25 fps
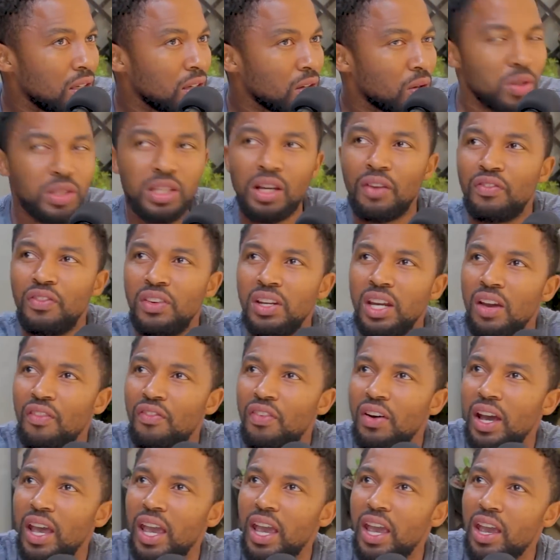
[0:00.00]
Because I've
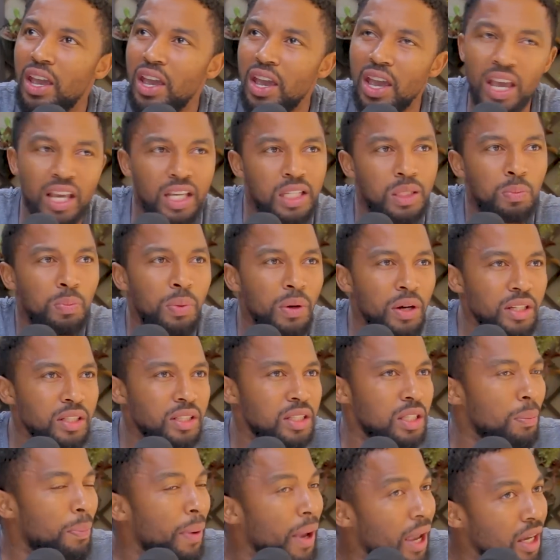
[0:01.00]
never
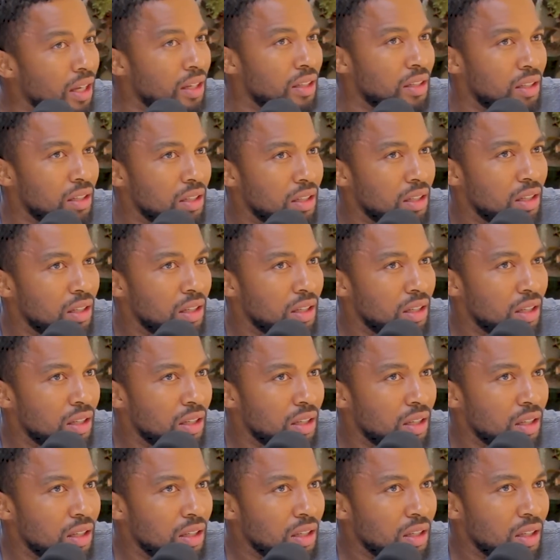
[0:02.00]
experienced the pain.
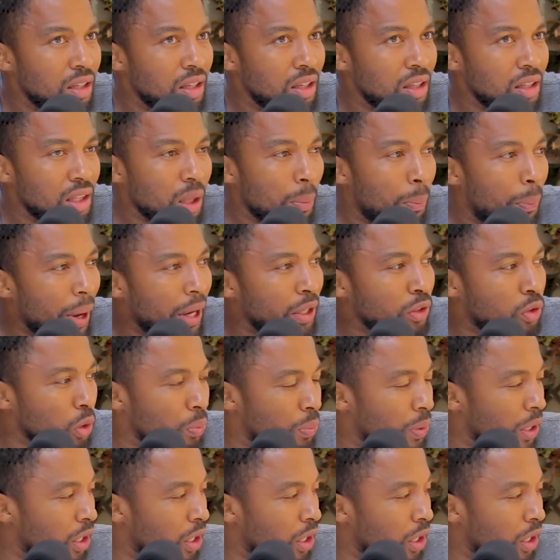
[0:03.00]
The pain could